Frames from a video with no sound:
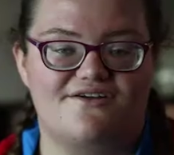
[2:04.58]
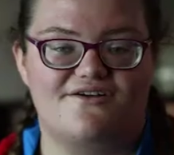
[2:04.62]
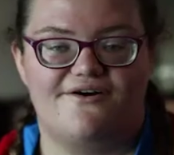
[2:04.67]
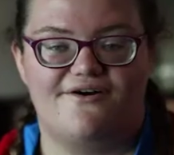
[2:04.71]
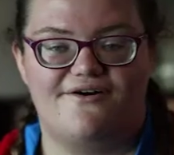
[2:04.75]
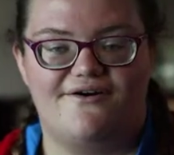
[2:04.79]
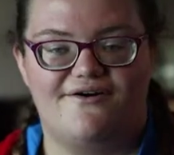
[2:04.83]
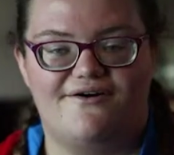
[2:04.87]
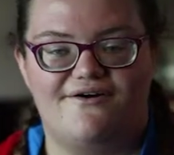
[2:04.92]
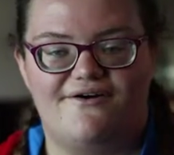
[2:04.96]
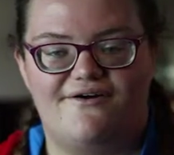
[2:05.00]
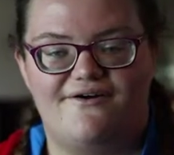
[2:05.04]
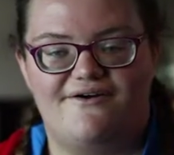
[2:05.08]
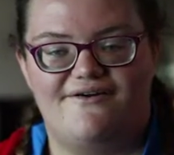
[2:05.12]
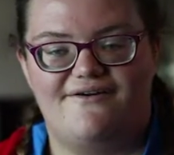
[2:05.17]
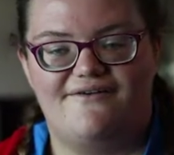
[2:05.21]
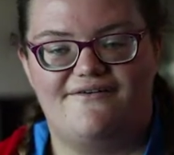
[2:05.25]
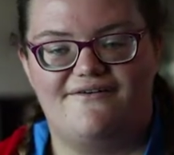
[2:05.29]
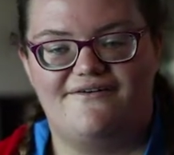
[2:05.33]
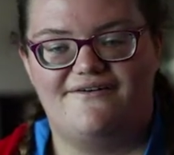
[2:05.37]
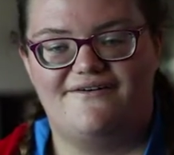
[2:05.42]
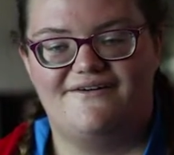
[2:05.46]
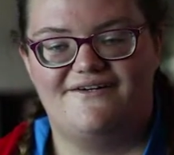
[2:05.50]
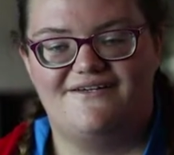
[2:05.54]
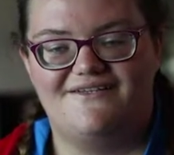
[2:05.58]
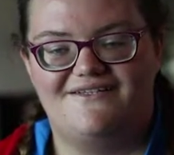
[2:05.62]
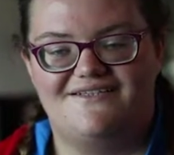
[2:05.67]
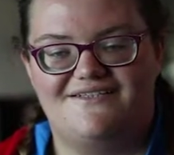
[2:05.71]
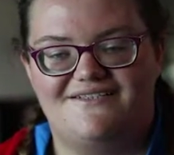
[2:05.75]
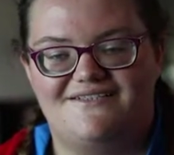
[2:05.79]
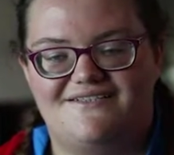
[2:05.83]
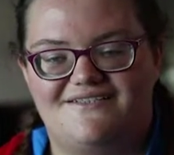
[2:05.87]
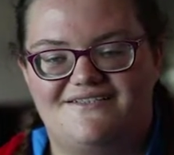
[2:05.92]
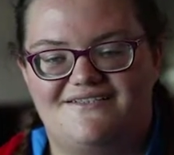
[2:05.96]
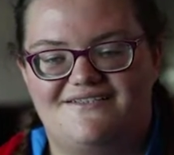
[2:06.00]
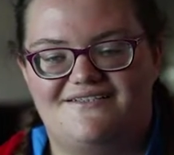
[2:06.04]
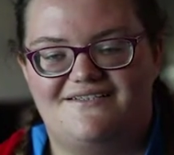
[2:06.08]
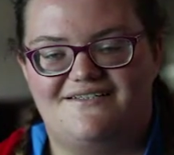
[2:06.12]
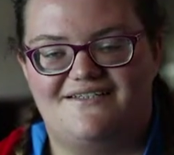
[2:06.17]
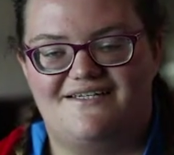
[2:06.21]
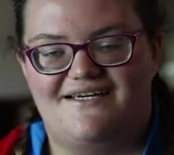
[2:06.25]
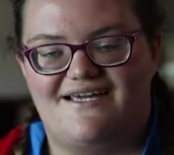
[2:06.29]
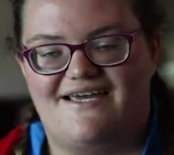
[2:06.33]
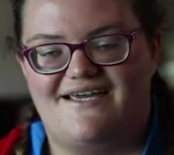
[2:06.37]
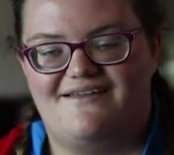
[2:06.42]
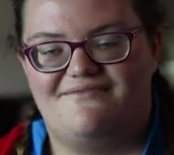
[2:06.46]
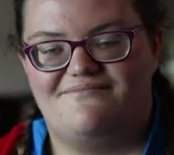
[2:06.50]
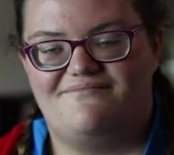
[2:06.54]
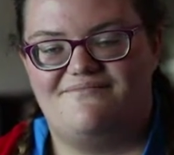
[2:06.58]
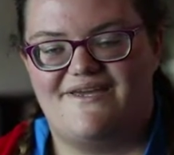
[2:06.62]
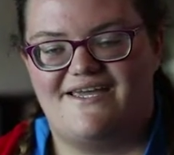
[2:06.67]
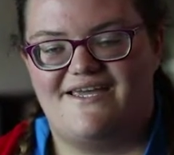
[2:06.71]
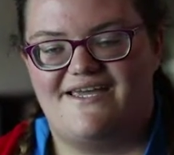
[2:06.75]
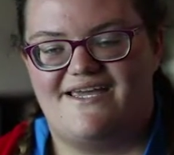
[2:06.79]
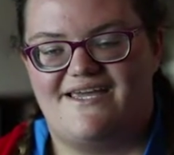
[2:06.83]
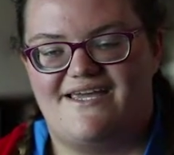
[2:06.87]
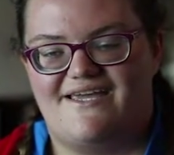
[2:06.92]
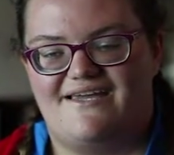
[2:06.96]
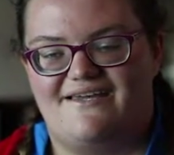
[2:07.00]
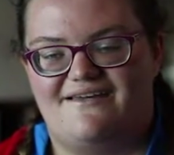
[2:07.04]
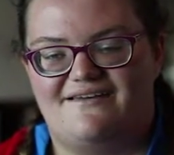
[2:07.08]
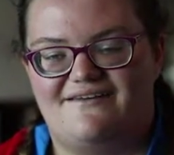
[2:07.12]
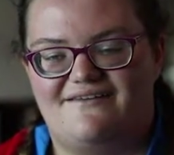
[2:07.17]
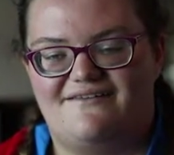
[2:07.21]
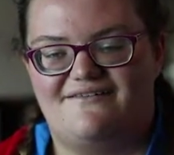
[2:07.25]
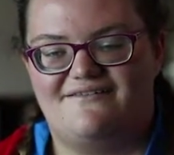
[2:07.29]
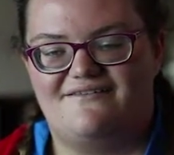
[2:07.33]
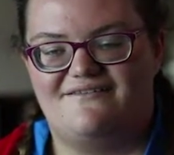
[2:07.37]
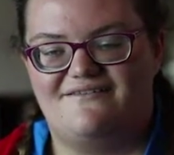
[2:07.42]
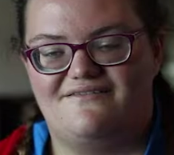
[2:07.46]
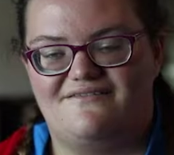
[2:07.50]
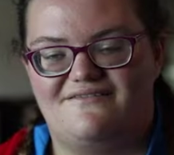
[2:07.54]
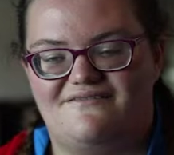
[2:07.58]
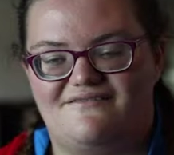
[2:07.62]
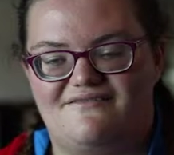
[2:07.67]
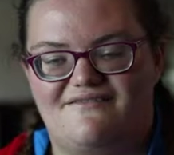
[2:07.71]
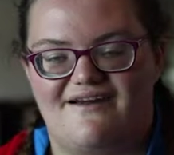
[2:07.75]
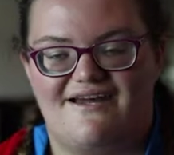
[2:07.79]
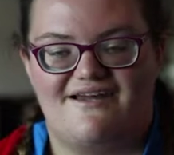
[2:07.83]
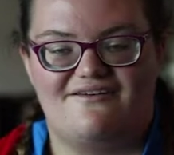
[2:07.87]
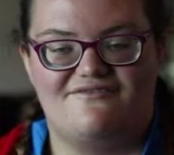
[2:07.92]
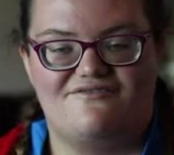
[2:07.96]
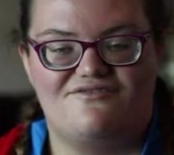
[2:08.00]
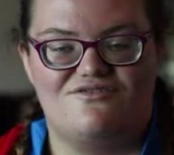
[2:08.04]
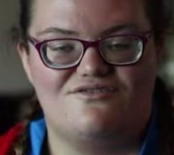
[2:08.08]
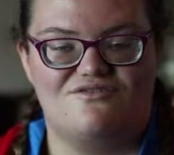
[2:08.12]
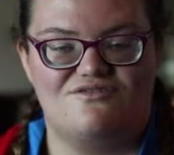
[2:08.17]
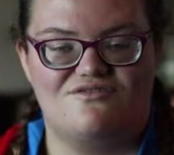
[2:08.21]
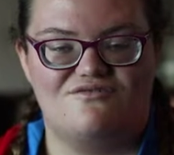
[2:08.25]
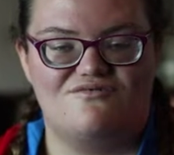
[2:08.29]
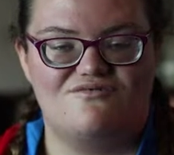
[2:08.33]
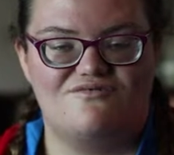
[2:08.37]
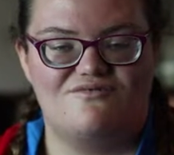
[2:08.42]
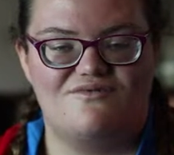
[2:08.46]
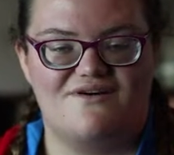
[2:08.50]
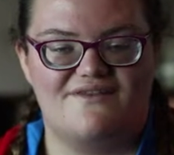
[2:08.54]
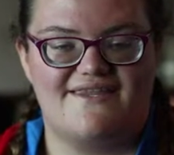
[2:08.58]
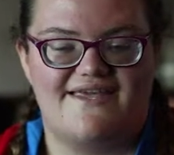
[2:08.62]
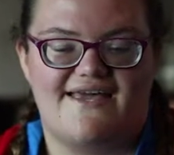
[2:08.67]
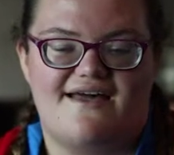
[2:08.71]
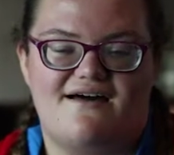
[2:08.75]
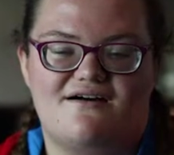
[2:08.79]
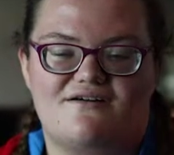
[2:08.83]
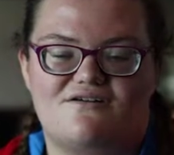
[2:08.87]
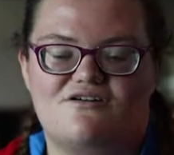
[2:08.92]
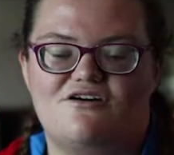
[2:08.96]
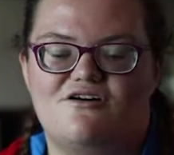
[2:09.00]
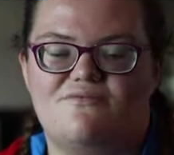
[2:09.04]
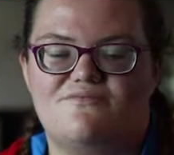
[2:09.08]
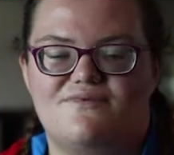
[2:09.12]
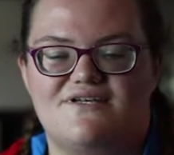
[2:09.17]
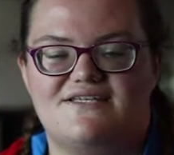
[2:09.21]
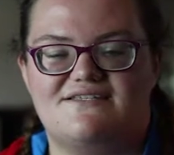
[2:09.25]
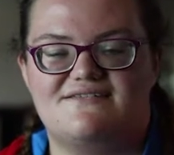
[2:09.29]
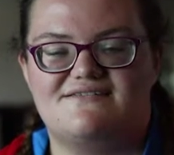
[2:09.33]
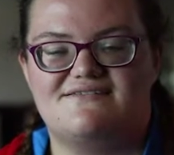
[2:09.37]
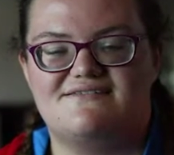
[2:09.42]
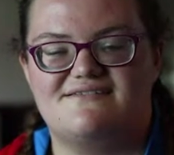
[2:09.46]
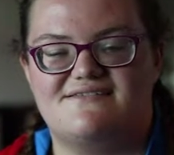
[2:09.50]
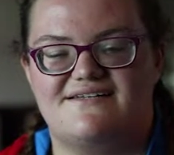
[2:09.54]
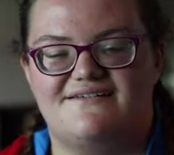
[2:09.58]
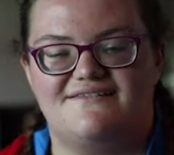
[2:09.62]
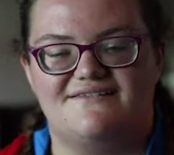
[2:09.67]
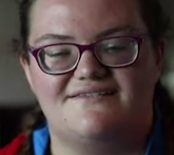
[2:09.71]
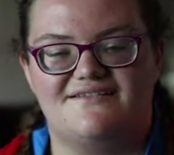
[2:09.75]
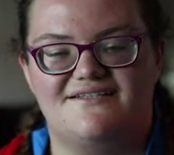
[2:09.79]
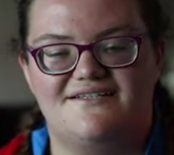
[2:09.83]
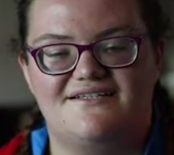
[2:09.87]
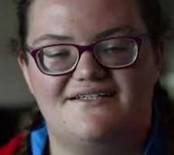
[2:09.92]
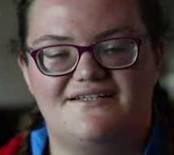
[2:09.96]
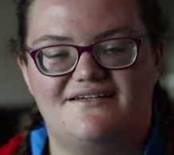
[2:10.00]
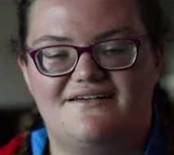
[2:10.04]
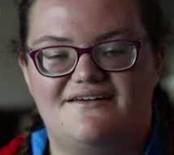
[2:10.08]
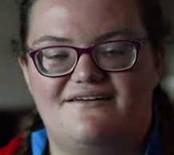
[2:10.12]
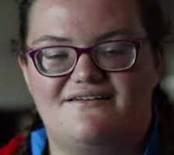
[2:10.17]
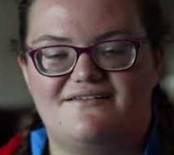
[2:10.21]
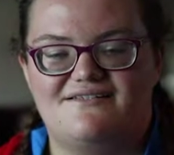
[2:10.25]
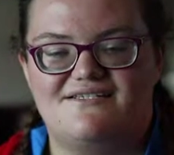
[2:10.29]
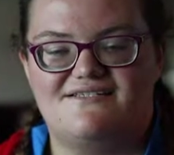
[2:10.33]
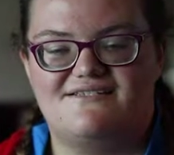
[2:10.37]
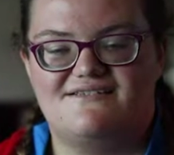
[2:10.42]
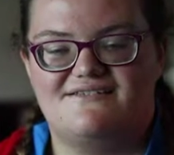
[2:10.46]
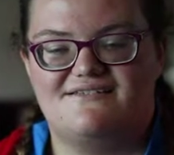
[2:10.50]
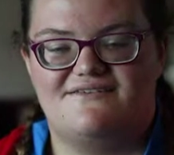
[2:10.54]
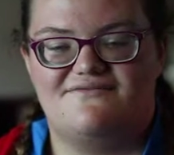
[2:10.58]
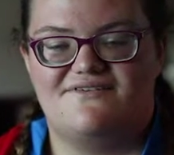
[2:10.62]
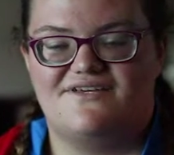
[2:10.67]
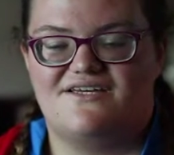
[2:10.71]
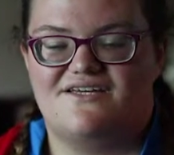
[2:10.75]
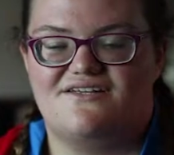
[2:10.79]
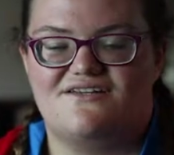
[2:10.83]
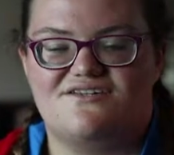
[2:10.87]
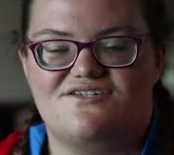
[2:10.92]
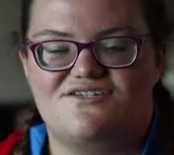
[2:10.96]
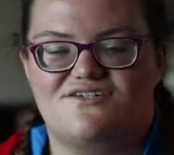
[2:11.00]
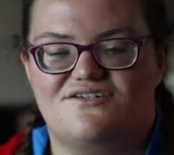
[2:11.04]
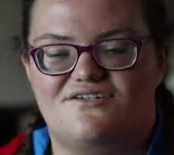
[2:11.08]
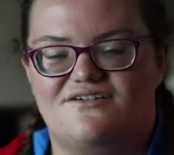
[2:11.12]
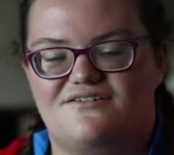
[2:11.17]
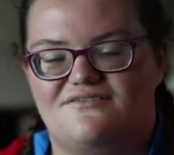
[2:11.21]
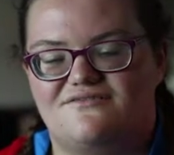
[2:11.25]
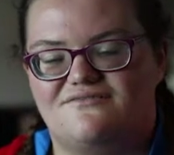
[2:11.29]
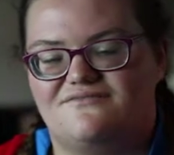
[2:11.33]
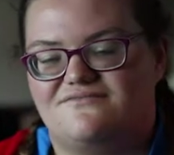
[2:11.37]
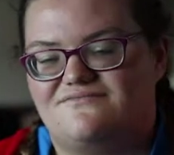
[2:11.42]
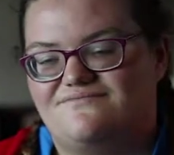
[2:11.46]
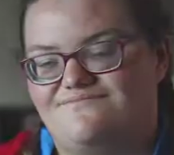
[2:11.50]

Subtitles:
a go and be grateful of what the outcome is and just giving it a shot.